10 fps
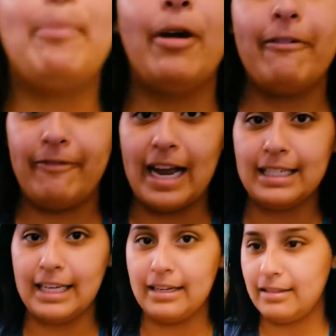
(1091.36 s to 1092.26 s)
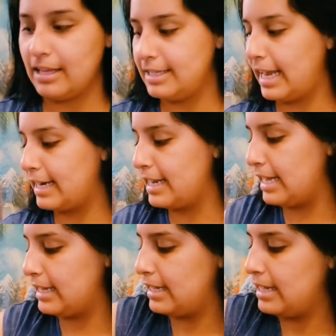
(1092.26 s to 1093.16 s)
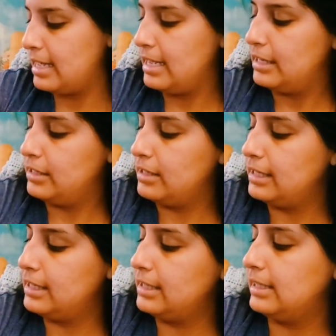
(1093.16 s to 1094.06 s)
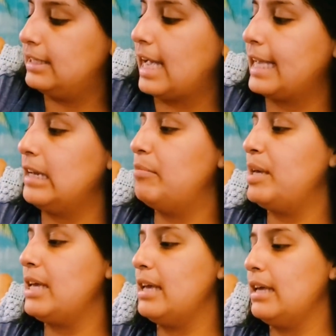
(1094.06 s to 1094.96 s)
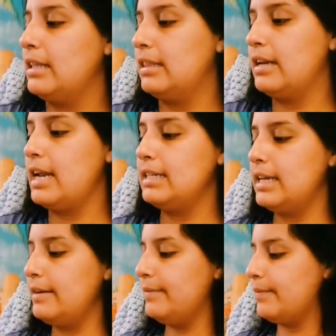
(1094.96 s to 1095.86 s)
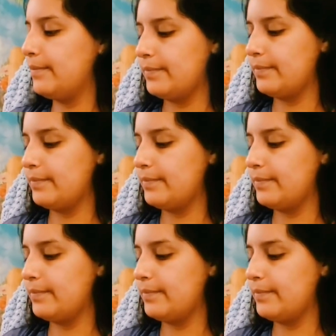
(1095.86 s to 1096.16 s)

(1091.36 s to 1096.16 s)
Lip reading: then I perfected the technique. So this is the second bee that I did.